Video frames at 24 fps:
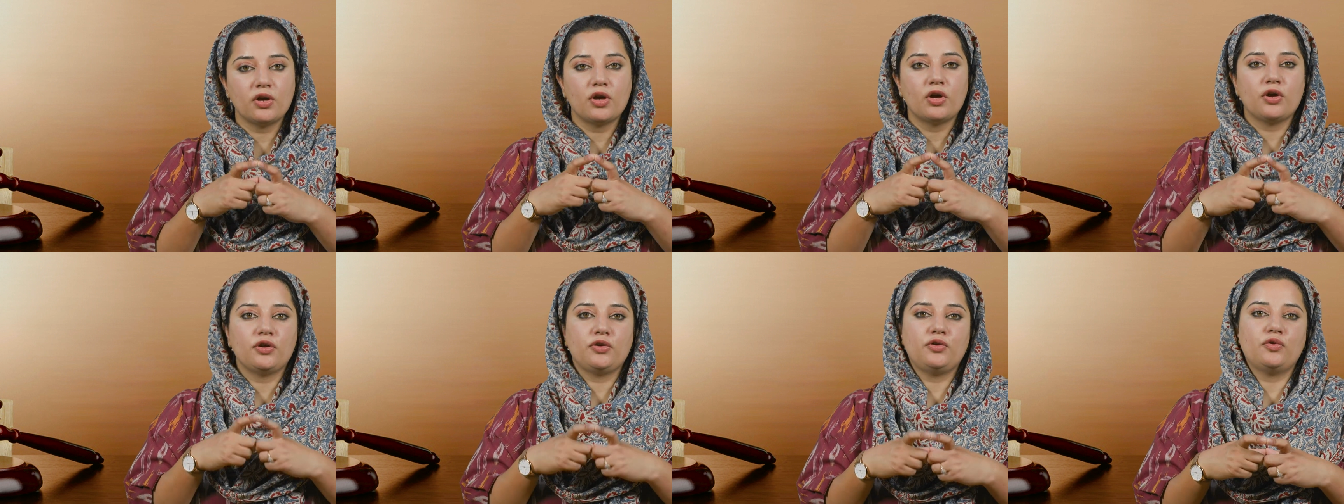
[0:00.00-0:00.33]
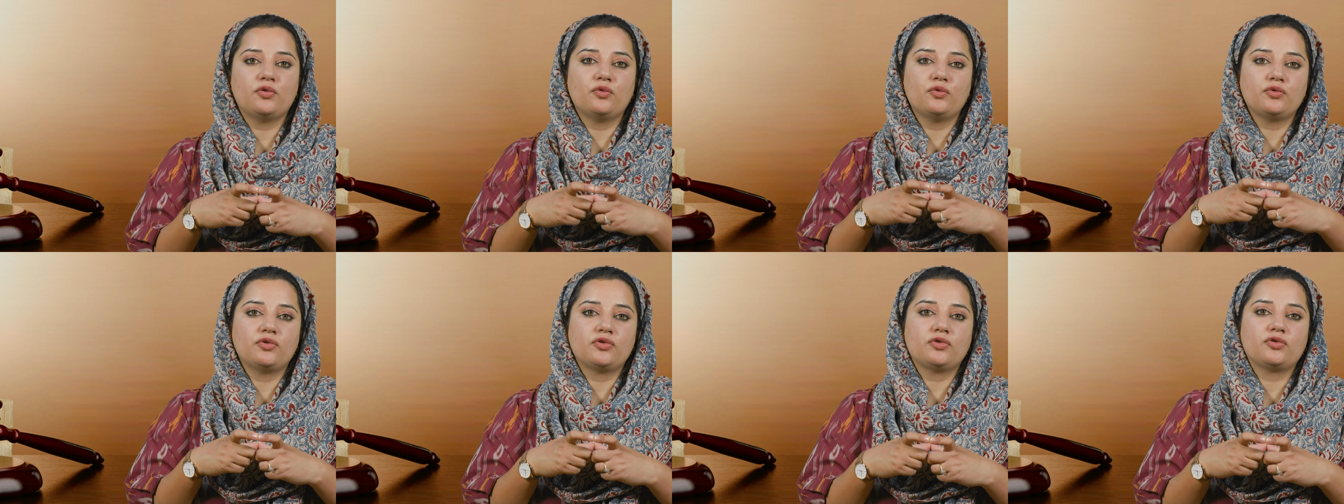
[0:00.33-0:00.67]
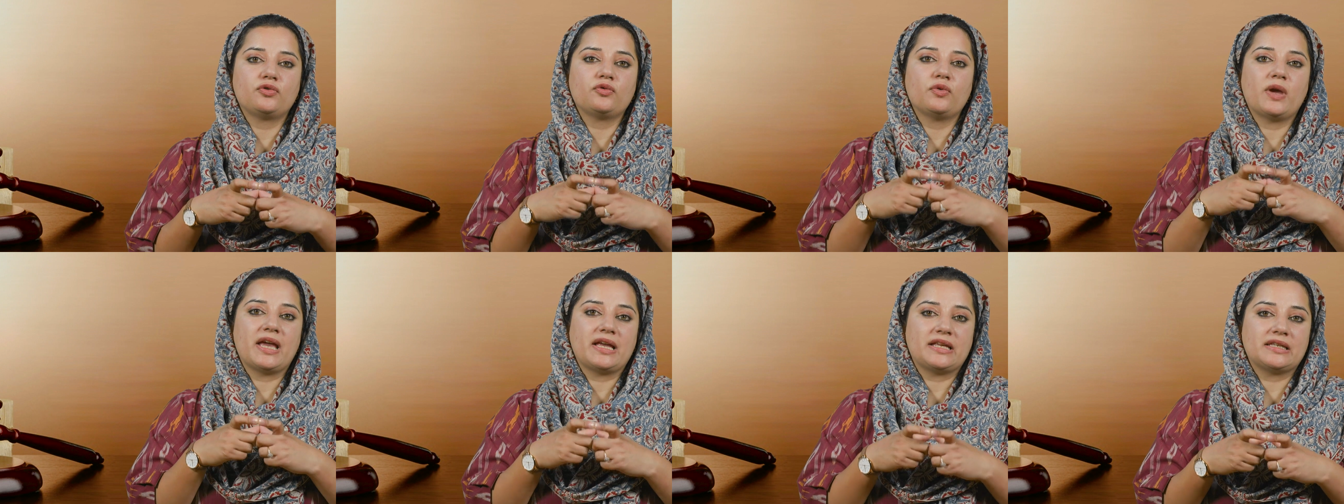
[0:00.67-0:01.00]
used to
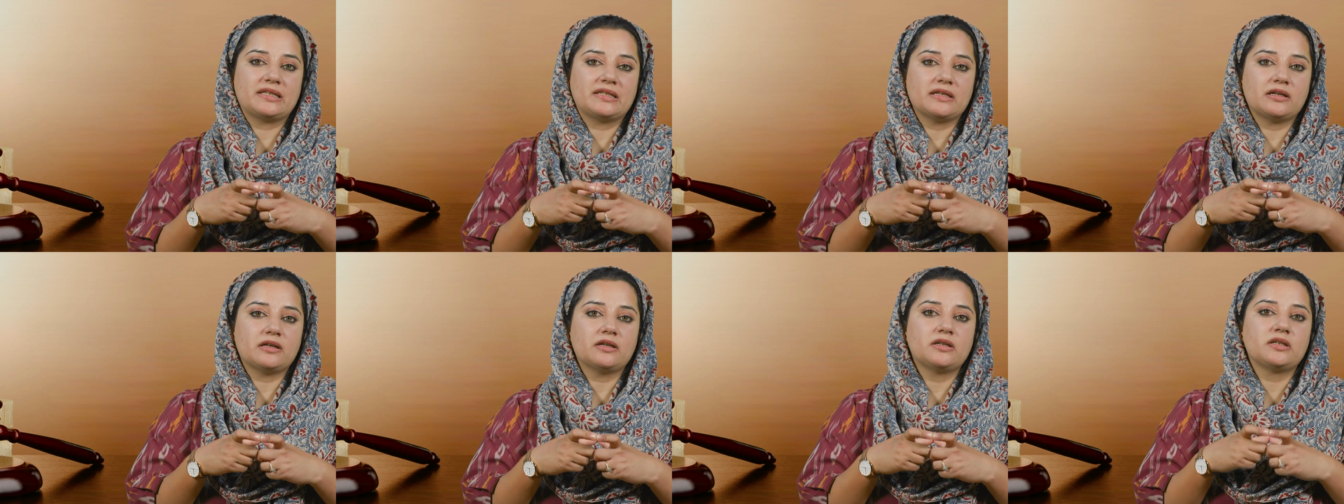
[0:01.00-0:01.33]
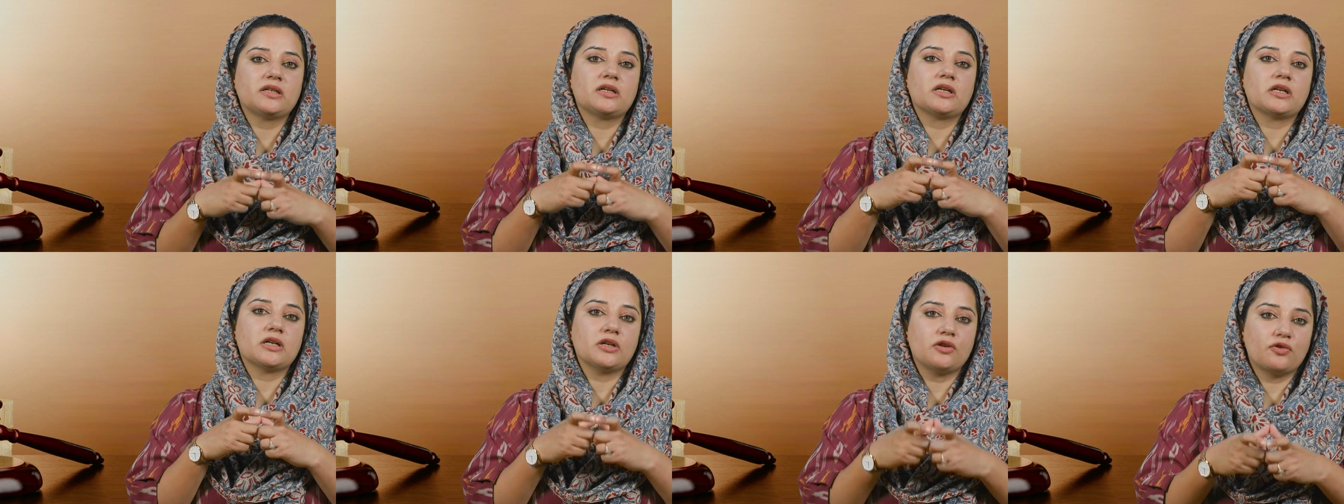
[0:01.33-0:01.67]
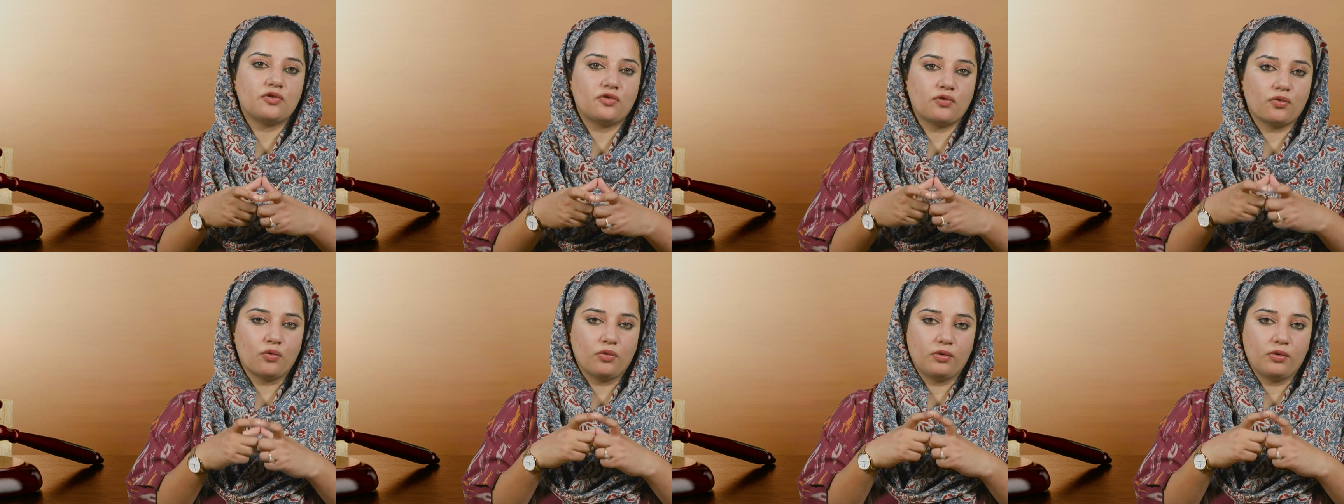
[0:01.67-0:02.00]
exert control.